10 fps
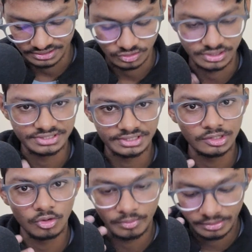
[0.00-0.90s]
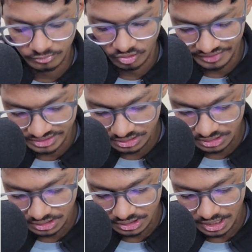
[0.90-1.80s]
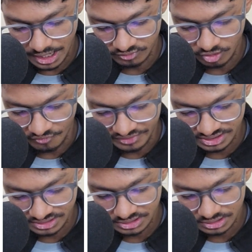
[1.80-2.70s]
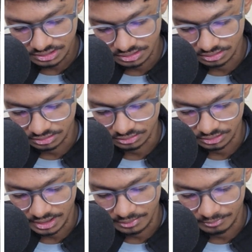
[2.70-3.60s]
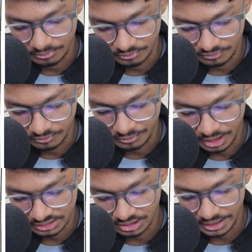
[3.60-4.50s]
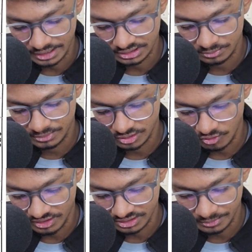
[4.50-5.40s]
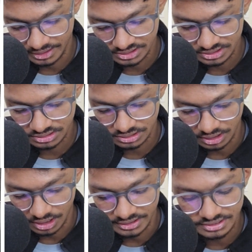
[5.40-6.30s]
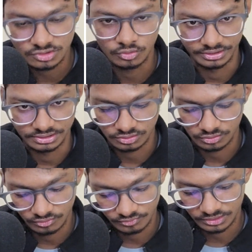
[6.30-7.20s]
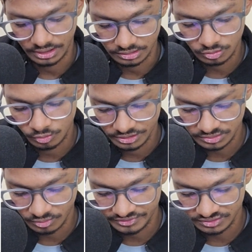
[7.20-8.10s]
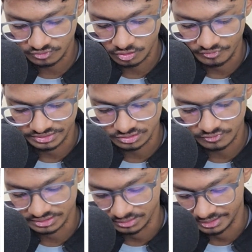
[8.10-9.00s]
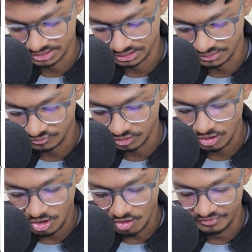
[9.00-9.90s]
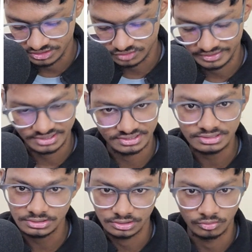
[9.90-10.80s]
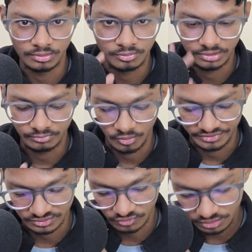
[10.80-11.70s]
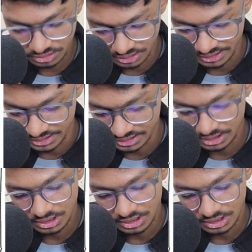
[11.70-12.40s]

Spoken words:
years. So initially you will be in probation, and for officers other branches is 2 years. So yeah, 2 years of probation for officers of other branches, and for officers of SSC you will be in probation for 3 years.